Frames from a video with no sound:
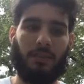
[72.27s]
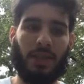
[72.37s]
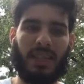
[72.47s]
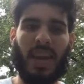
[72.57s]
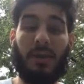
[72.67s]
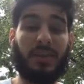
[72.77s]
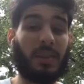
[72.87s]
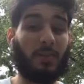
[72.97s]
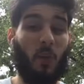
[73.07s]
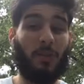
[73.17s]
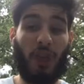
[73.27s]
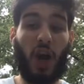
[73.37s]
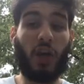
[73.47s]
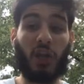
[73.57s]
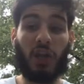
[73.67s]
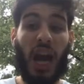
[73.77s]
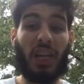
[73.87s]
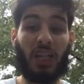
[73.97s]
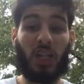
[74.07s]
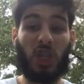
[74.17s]
but Simons is more of an
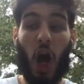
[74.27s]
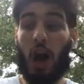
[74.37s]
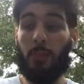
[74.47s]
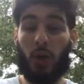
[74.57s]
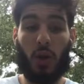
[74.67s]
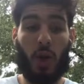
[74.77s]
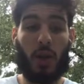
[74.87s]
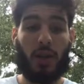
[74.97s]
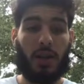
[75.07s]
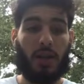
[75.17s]
undersized combo guard.